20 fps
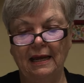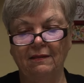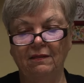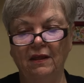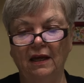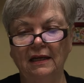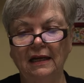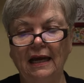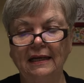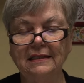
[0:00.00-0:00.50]

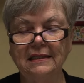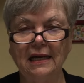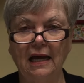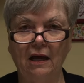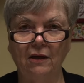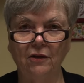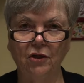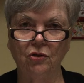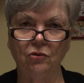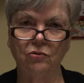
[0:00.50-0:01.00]
Then I
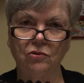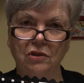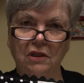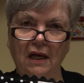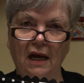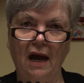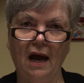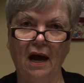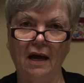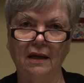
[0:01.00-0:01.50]
tell you to
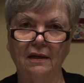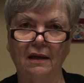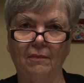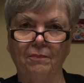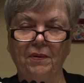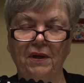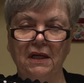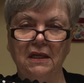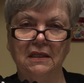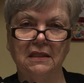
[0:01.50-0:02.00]
cut a
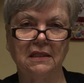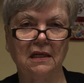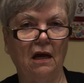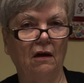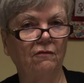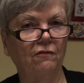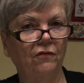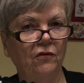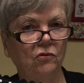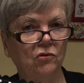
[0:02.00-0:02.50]
piece
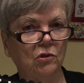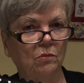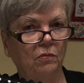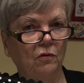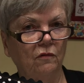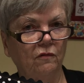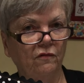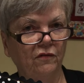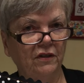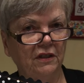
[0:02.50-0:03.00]
of
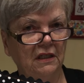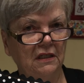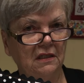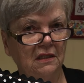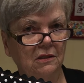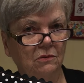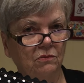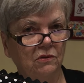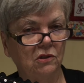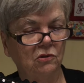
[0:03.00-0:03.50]
fusible
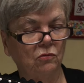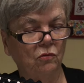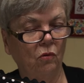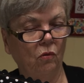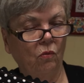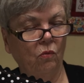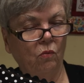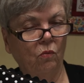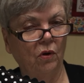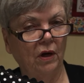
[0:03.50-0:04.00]
fleece, was
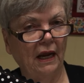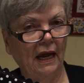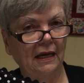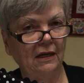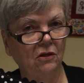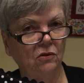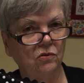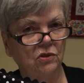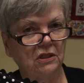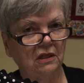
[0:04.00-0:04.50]
what I
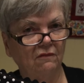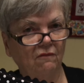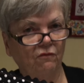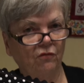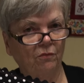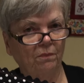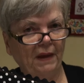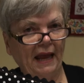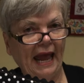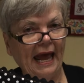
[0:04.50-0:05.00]
used
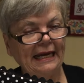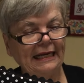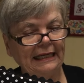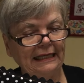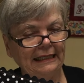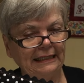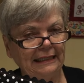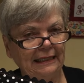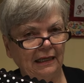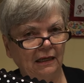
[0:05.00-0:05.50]
for padding
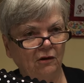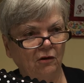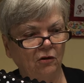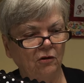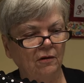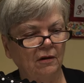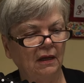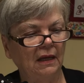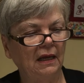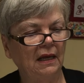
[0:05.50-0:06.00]
in here,
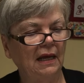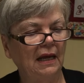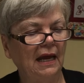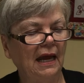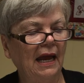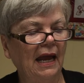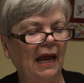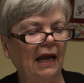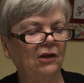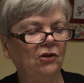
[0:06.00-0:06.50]

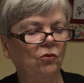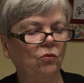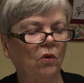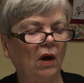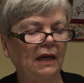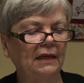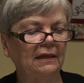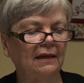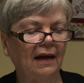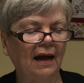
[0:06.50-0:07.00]
and you
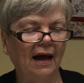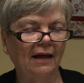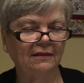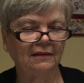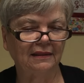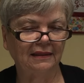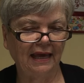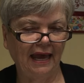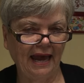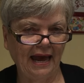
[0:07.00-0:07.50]
want to cut
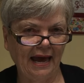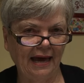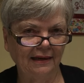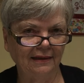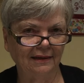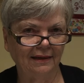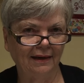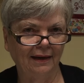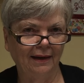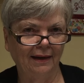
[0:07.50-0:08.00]
that
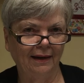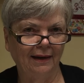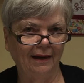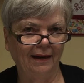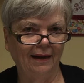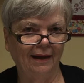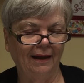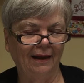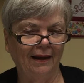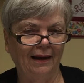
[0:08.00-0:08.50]

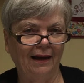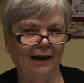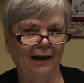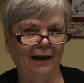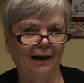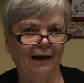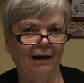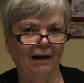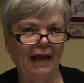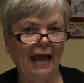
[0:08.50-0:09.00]

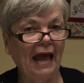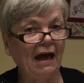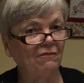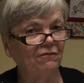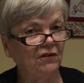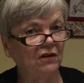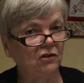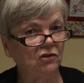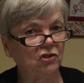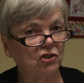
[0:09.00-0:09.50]

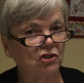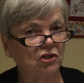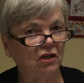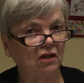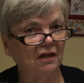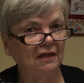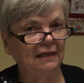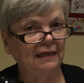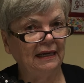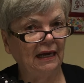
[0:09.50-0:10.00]
1/2 inch
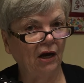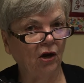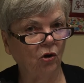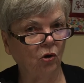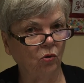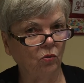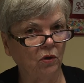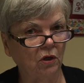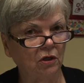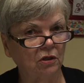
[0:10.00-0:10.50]

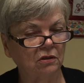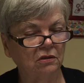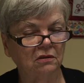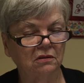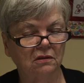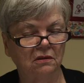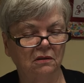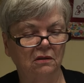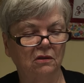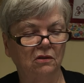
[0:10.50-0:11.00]
narrower.
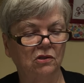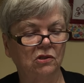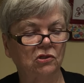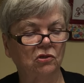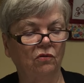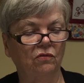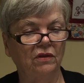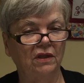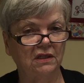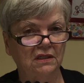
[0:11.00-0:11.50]

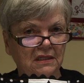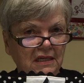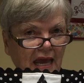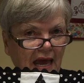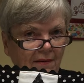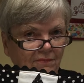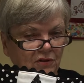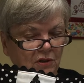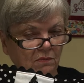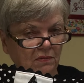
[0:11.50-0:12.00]
So this
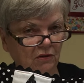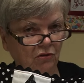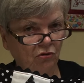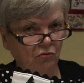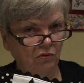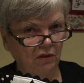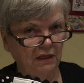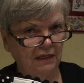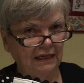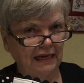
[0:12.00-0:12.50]
happened to be
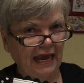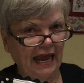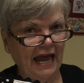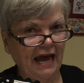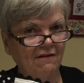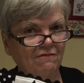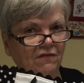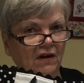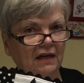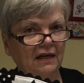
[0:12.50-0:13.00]

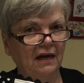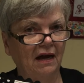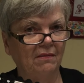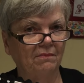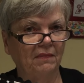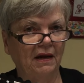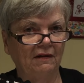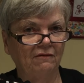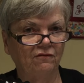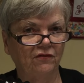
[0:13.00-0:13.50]
3.5. I
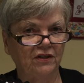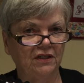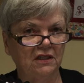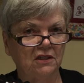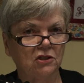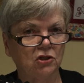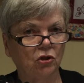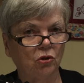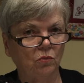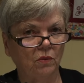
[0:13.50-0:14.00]
cut my
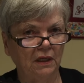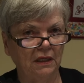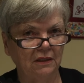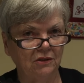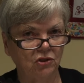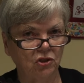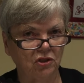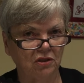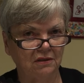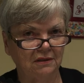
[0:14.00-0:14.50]
fleece 3
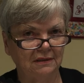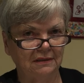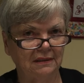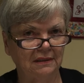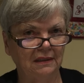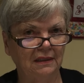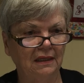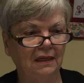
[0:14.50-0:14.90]
inches.